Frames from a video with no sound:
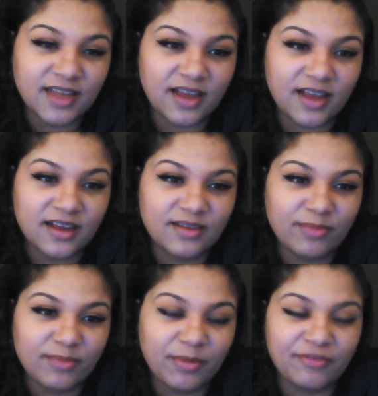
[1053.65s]
Yeah,
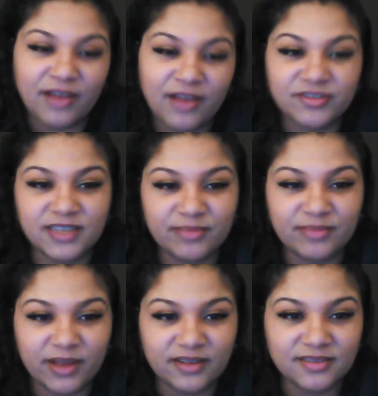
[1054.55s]
maybe 5 or
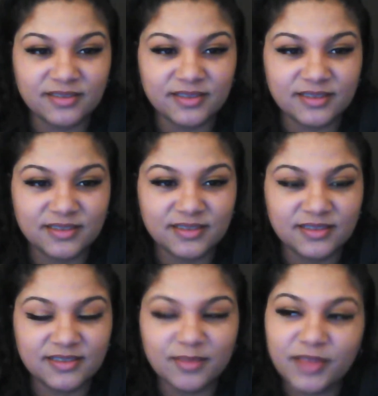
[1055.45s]
10 pounds,
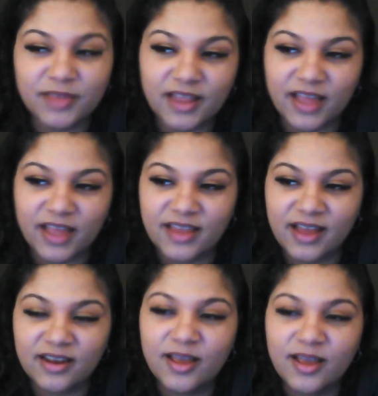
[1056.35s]
something like
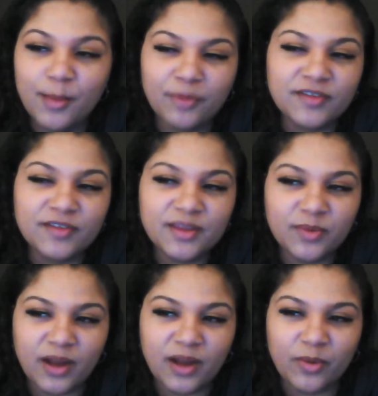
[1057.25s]
that. But really
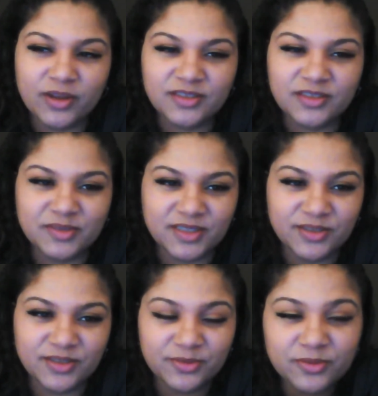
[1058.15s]
what I want to do
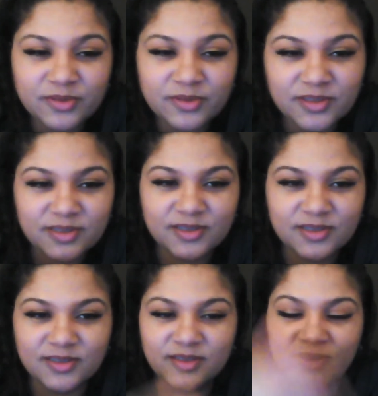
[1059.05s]
is use,
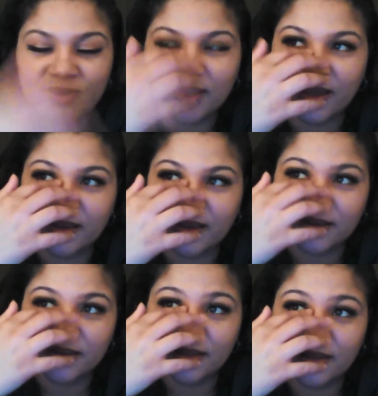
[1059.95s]

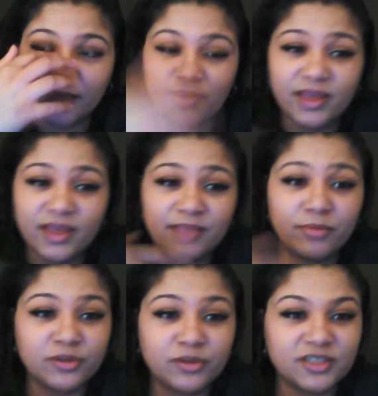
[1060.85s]
like be
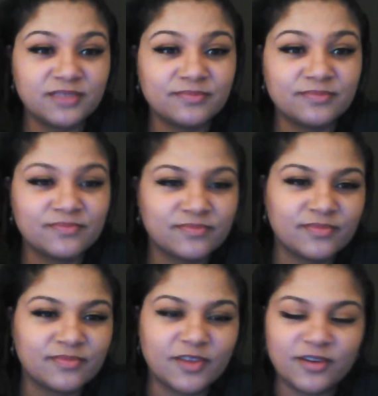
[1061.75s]
in motion.
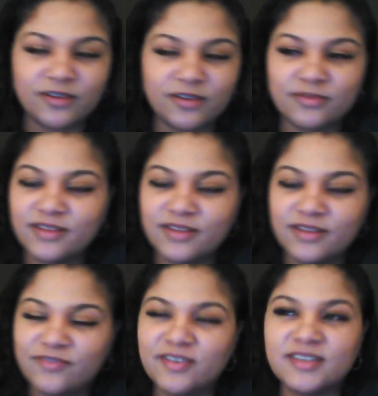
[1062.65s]

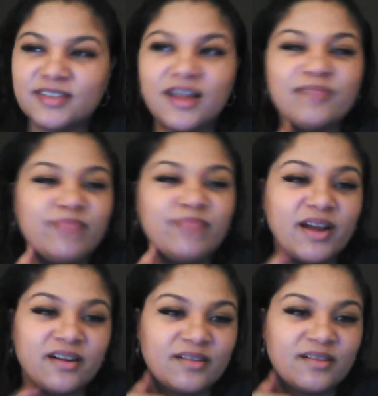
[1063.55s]
It feels a lot
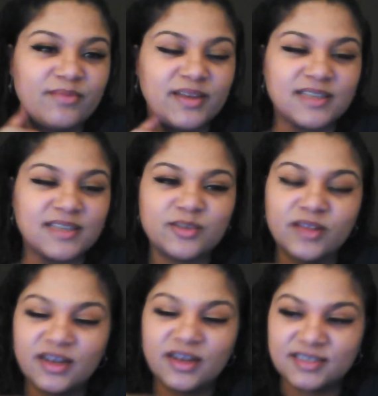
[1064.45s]
better because I
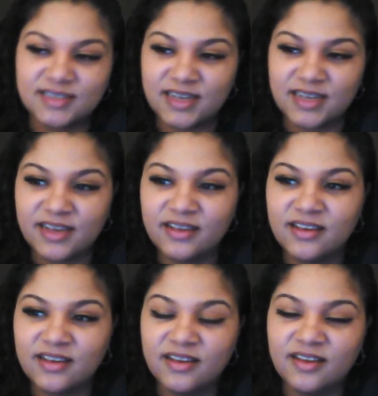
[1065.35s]
do a lot of
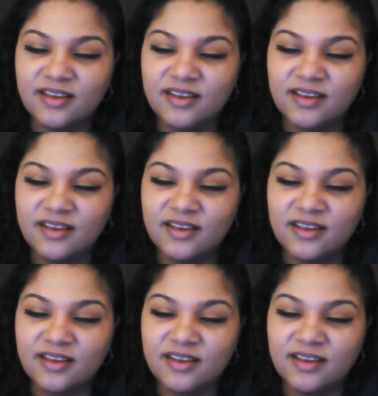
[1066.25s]
sitting.